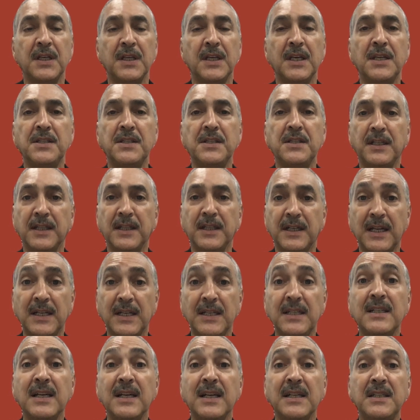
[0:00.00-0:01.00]
and
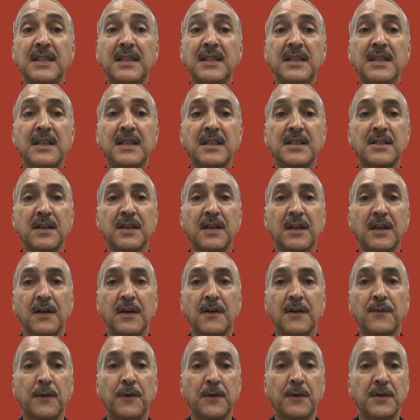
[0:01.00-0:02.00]
generating ideas
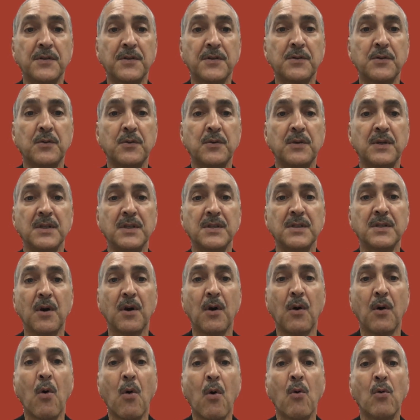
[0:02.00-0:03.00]
for students'
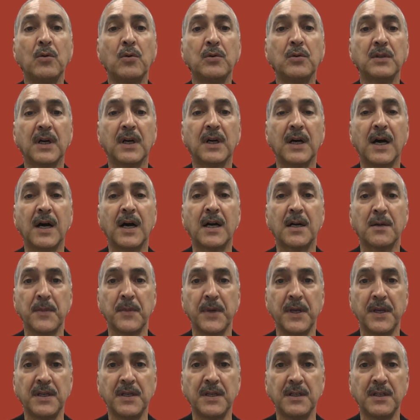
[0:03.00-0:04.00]
own art
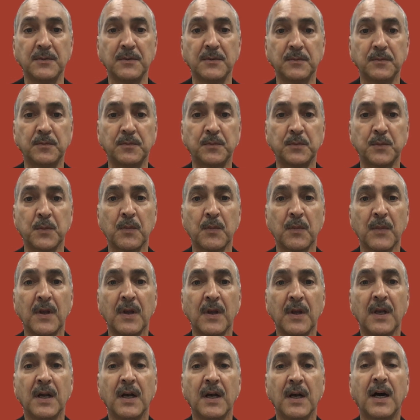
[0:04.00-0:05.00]
making.
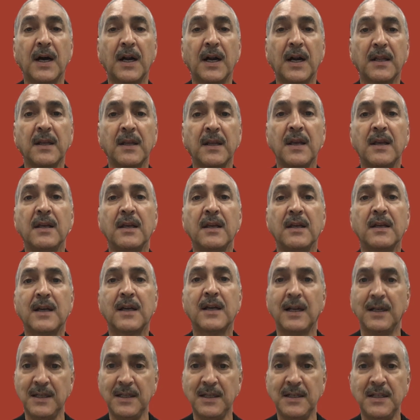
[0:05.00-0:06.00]
Art
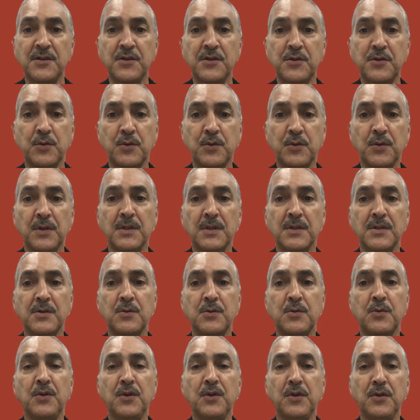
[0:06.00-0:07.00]
can lead students
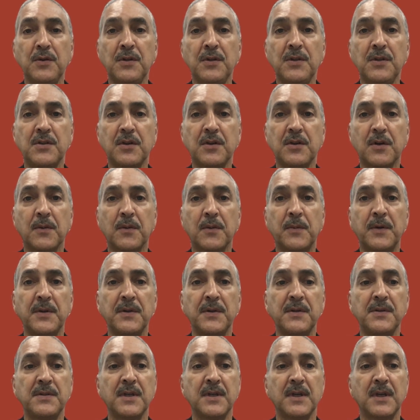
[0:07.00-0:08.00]
to new
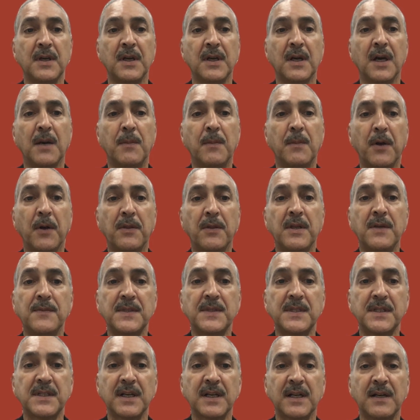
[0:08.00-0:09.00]
discoveries about
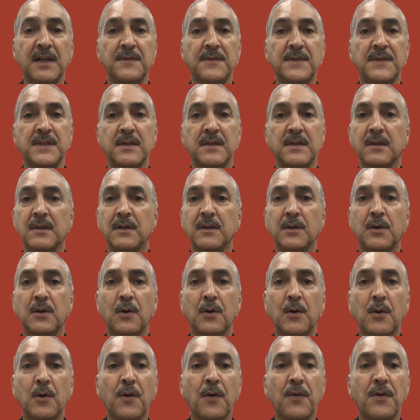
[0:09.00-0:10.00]
themselves,
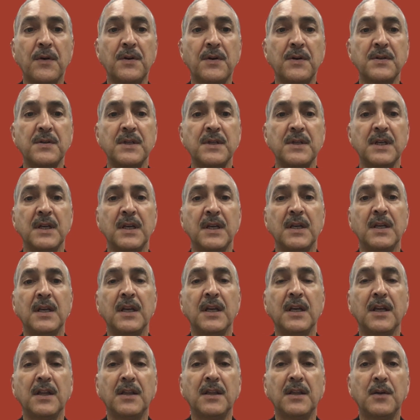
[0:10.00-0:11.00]
others,
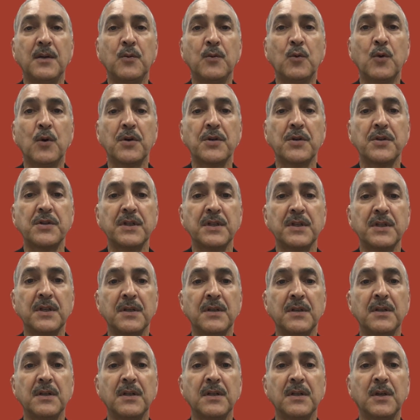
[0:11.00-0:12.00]
and the world
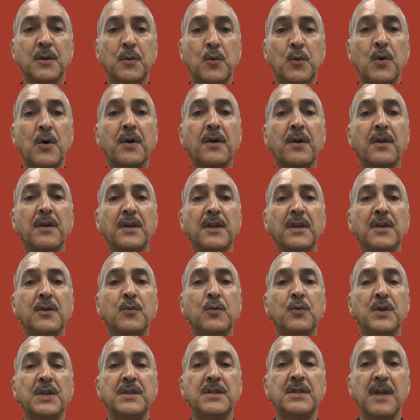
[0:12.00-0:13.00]
in
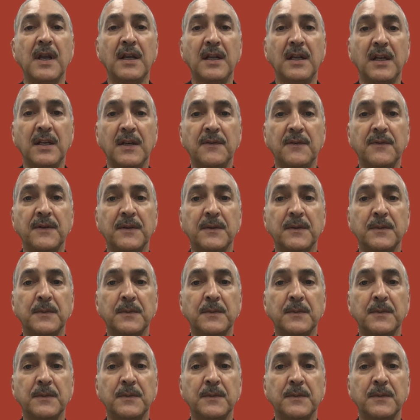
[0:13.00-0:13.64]
which they live.